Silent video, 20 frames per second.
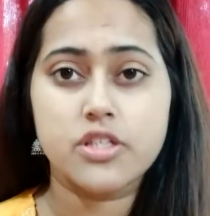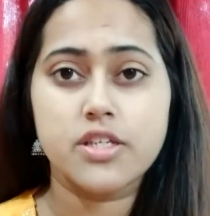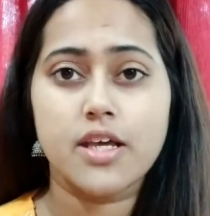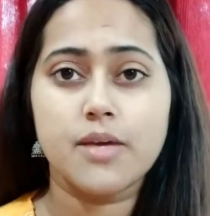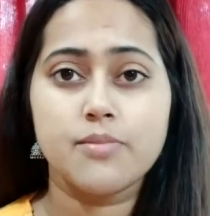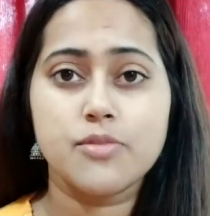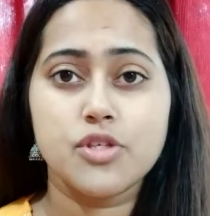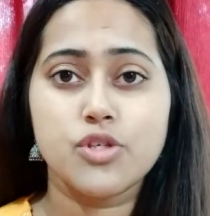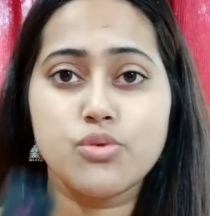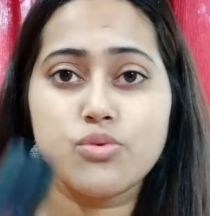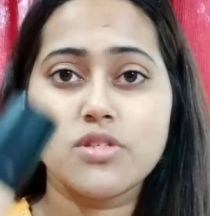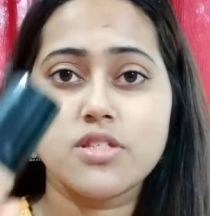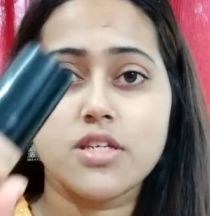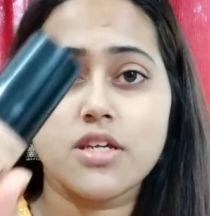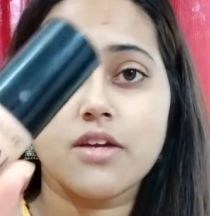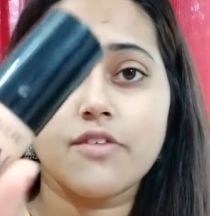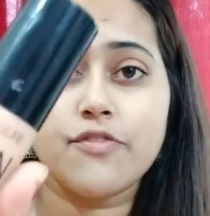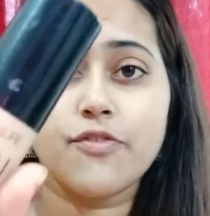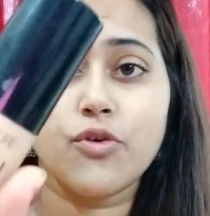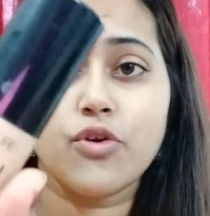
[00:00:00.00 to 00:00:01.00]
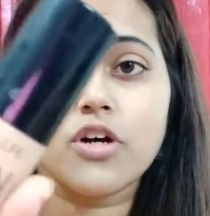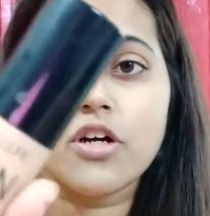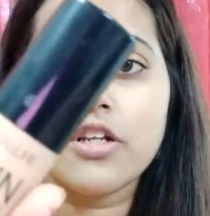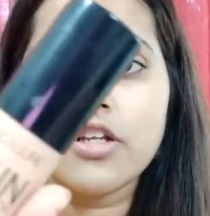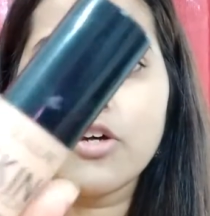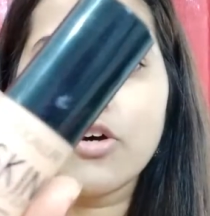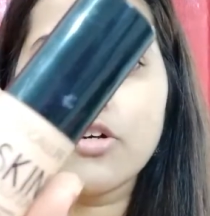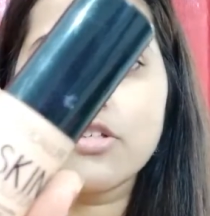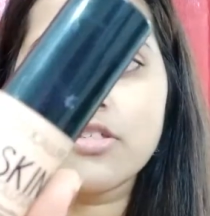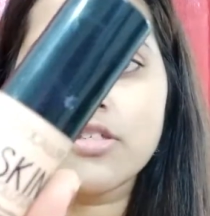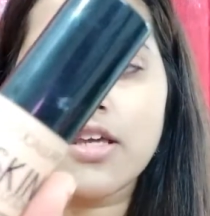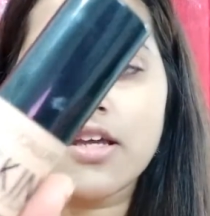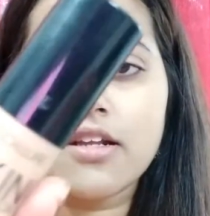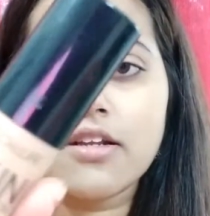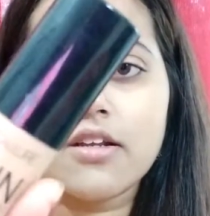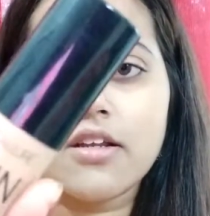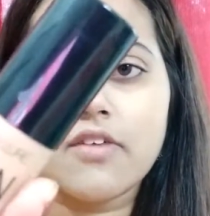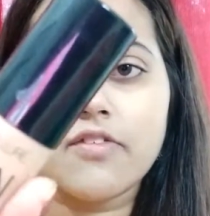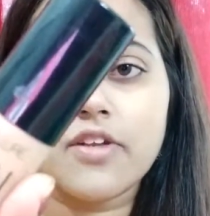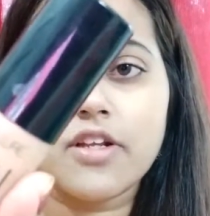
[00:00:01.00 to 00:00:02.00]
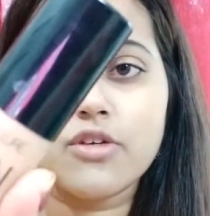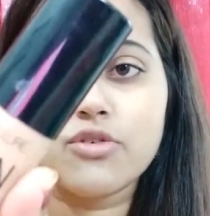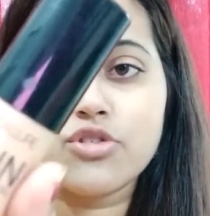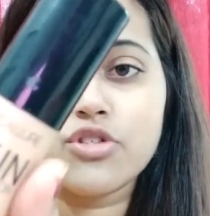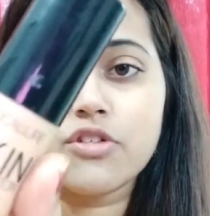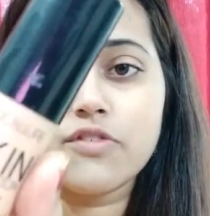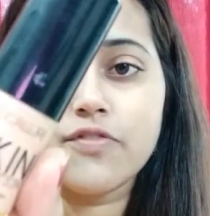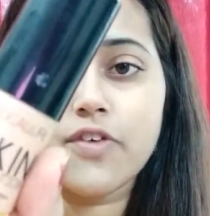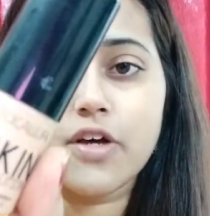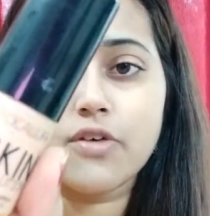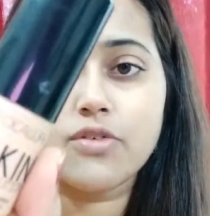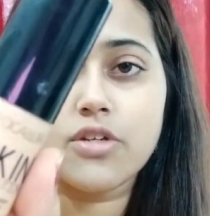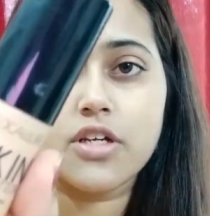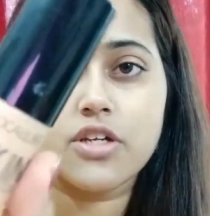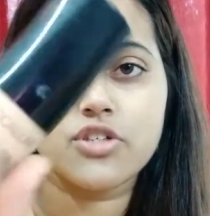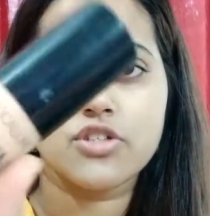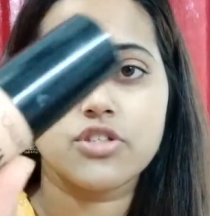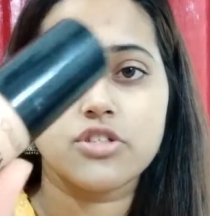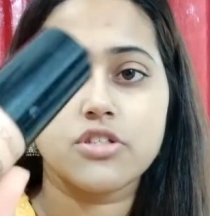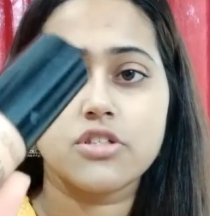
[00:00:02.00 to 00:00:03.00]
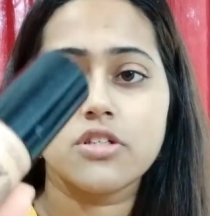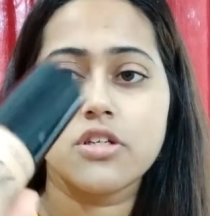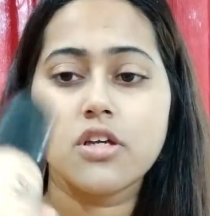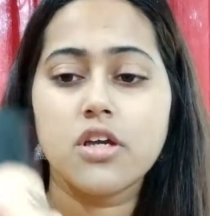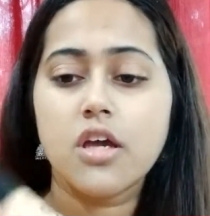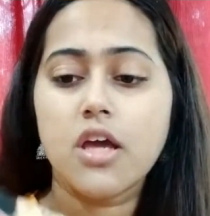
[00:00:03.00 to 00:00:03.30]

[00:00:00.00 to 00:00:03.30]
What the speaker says: I'm using Focallure Skin Evolution Foundation,